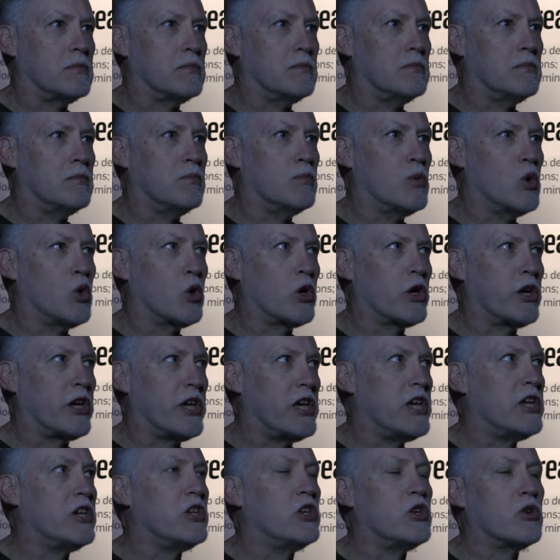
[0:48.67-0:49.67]
more
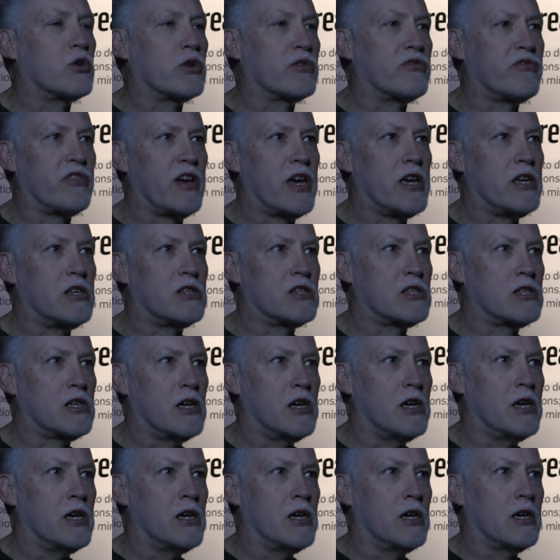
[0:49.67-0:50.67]
in-your-face
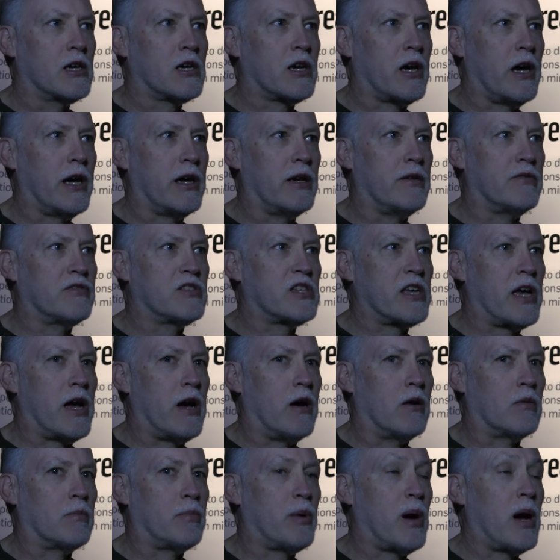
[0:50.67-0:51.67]
kind of
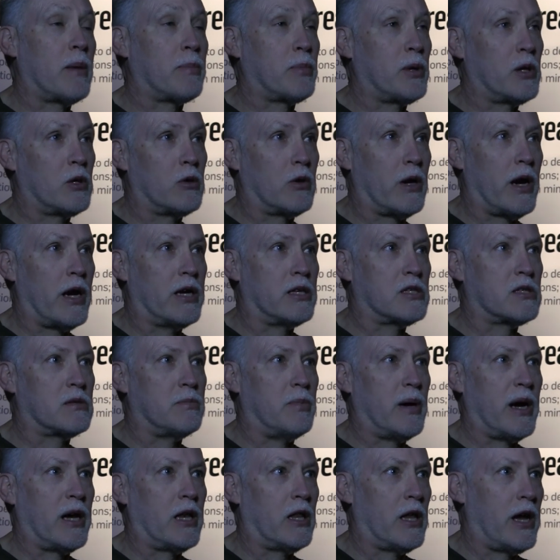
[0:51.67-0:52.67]
sound
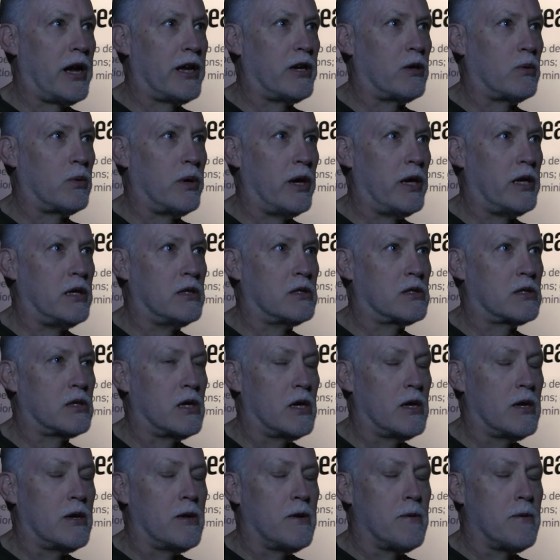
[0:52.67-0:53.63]
popularized by line arrays.